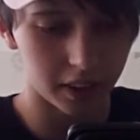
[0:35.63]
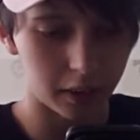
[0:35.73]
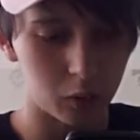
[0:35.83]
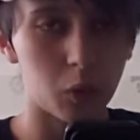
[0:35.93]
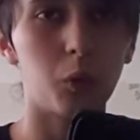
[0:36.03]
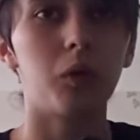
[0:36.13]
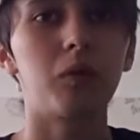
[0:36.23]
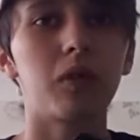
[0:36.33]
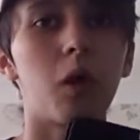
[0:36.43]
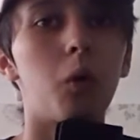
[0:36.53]
is
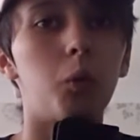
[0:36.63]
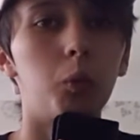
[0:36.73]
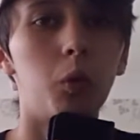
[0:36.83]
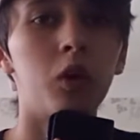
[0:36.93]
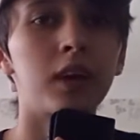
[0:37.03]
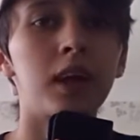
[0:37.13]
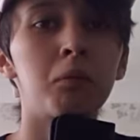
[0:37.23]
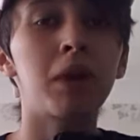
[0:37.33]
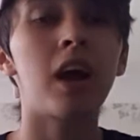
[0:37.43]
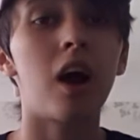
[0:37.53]
walking
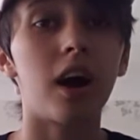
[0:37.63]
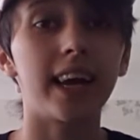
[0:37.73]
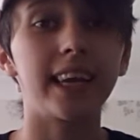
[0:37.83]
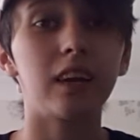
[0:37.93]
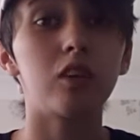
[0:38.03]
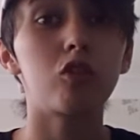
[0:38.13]
behind